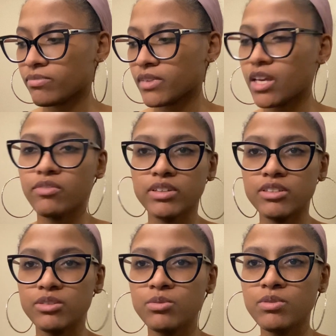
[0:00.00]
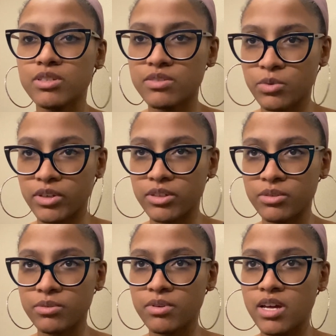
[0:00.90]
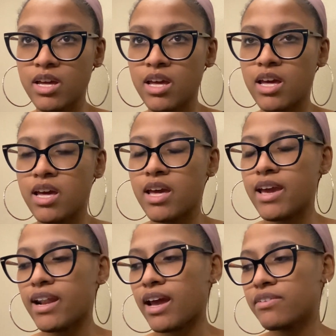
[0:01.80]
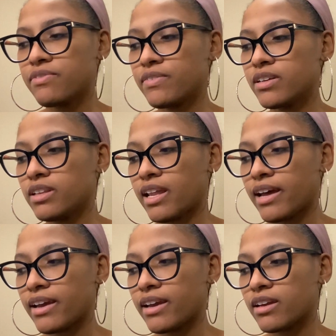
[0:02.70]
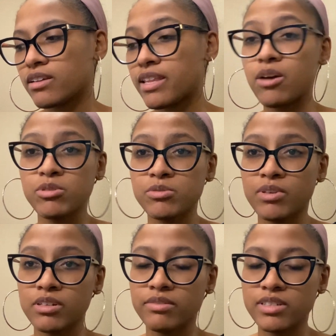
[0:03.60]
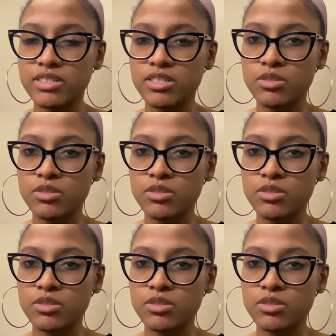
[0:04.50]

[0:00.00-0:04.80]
really do this for you. And I feel like that was one of the reasons